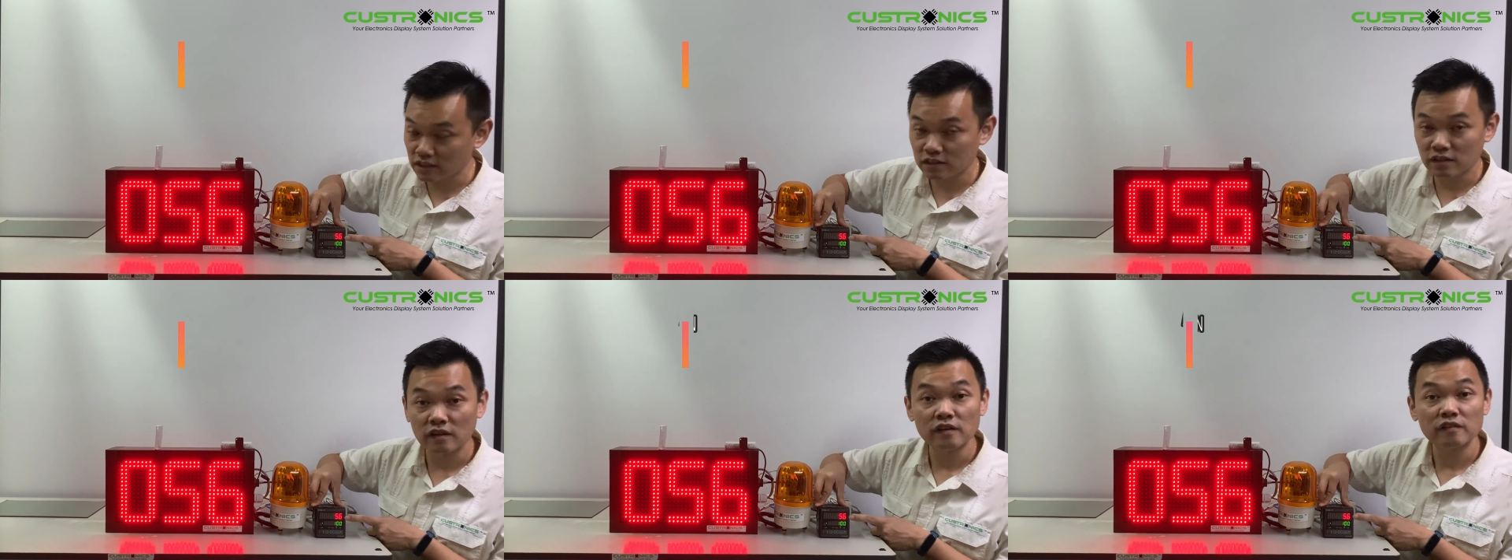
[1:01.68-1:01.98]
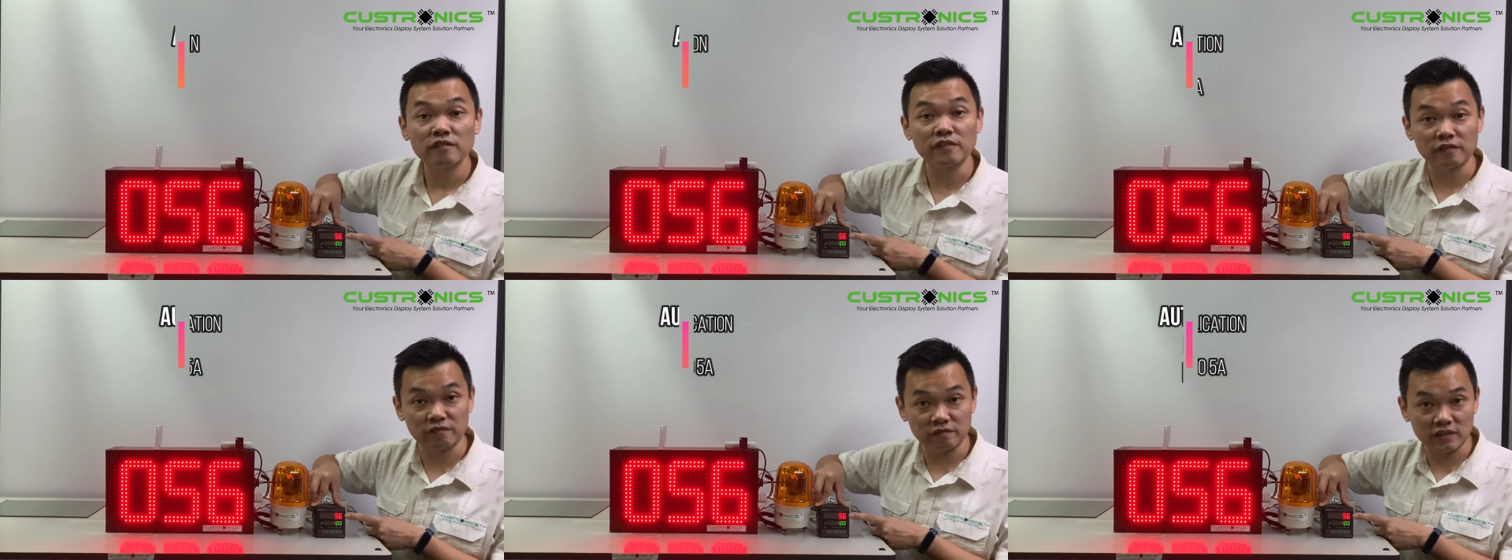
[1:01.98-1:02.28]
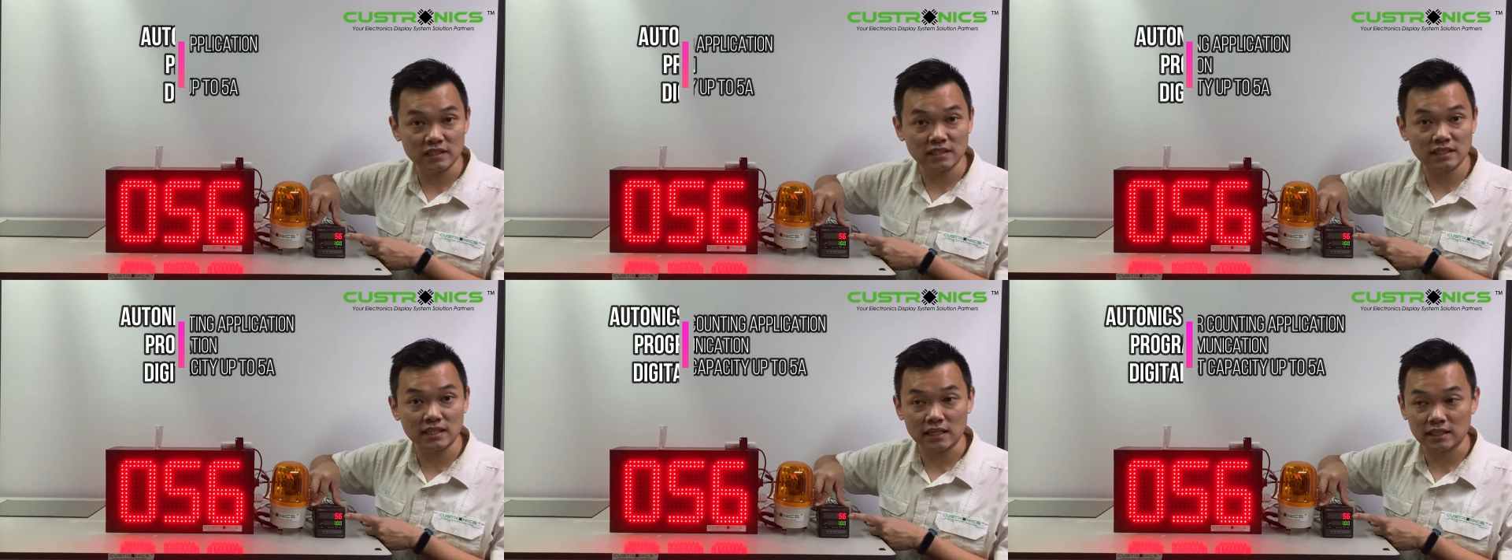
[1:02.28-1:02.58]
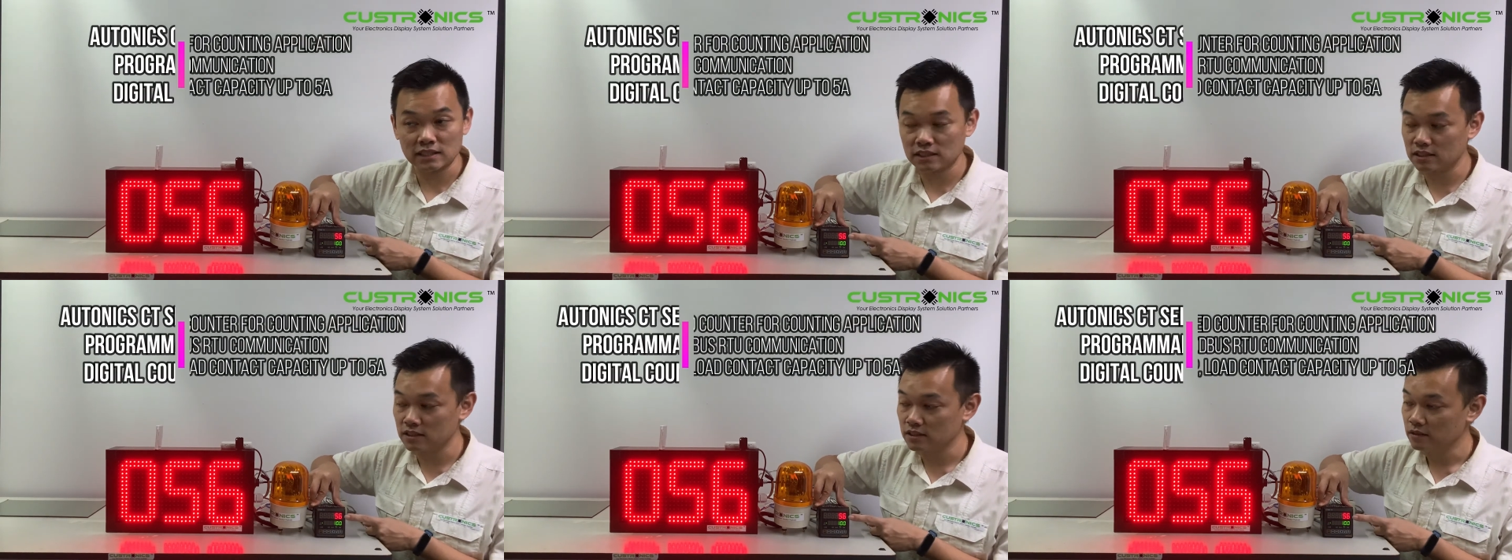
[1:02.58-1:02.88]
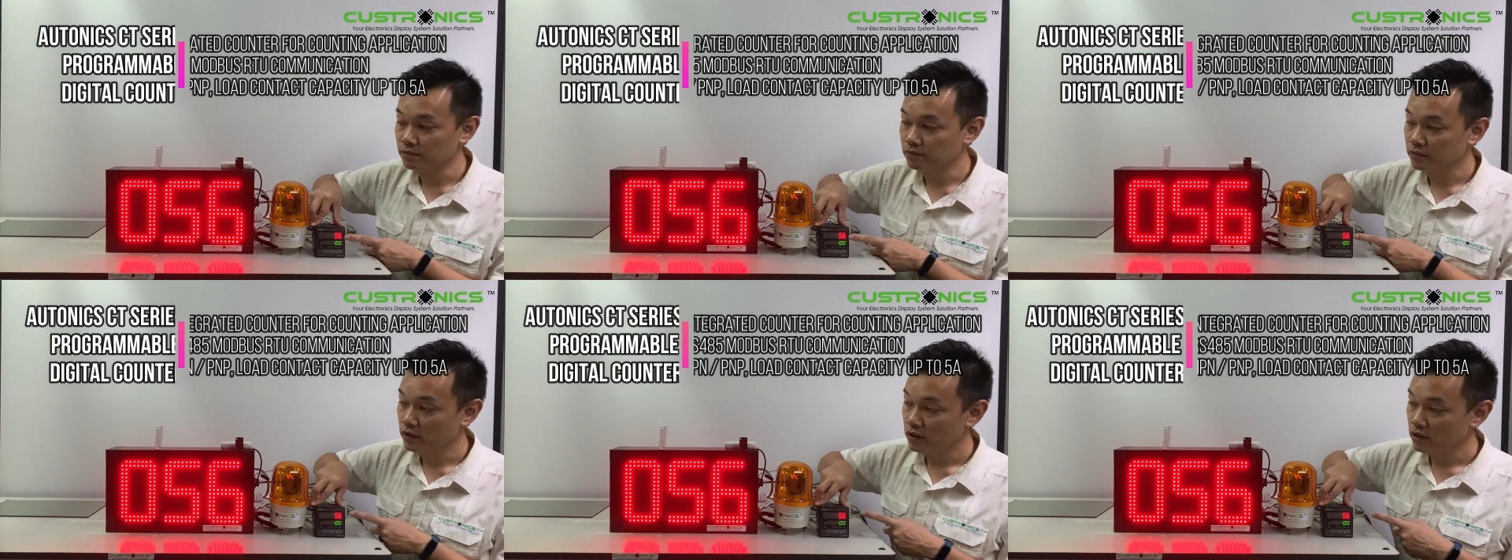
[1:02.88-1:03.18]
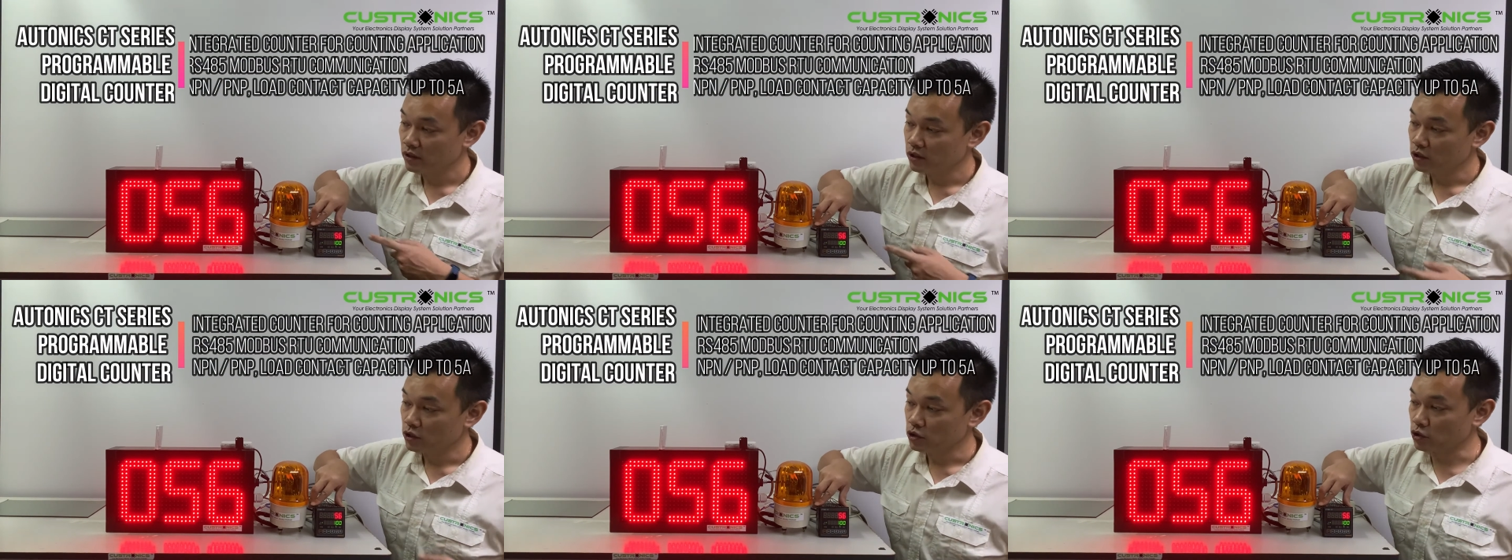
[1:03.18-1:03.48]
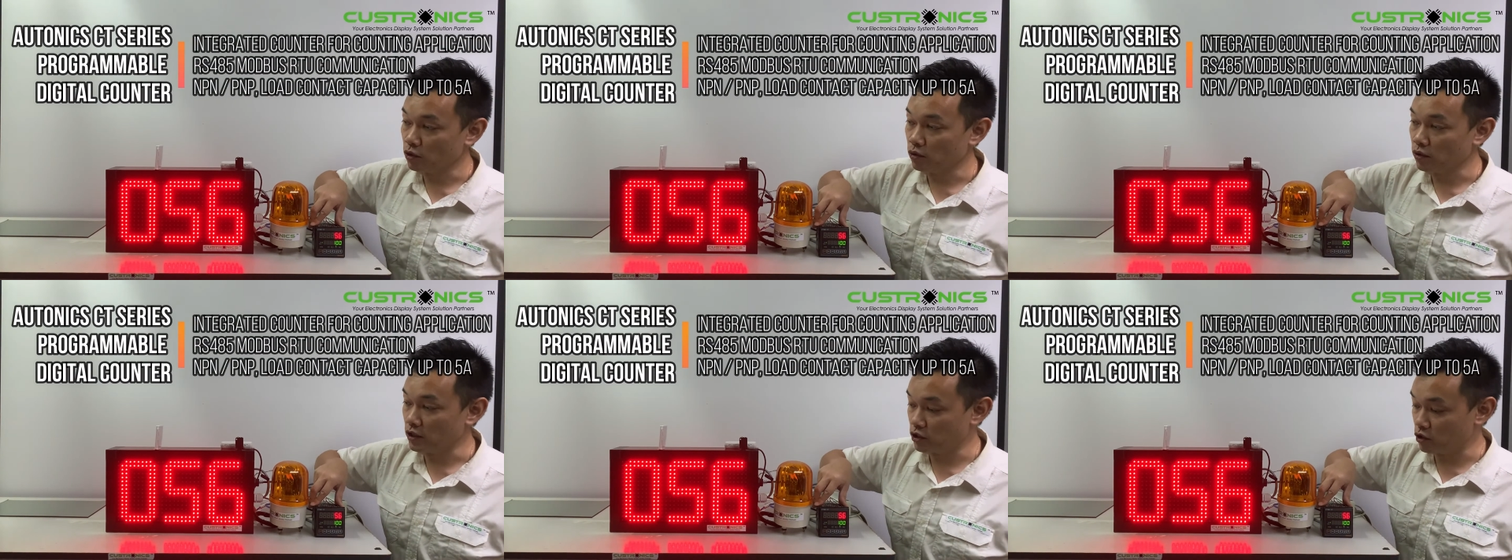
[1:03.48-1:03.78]
is 56.
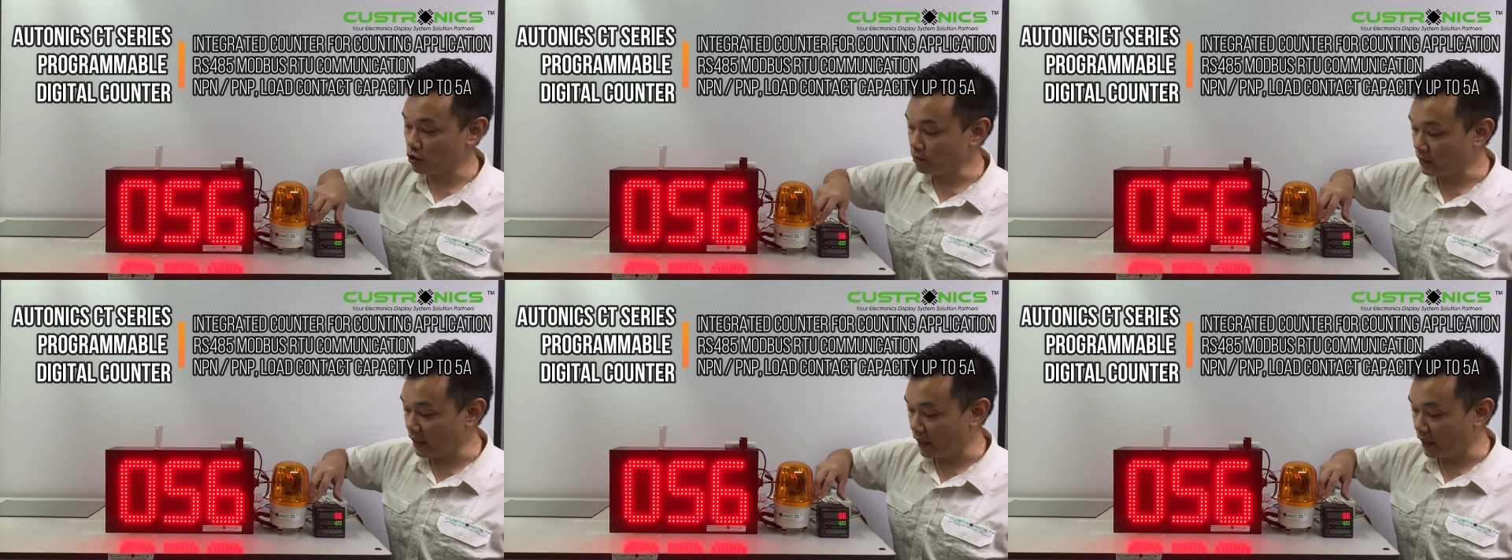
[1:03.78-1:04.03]
So assume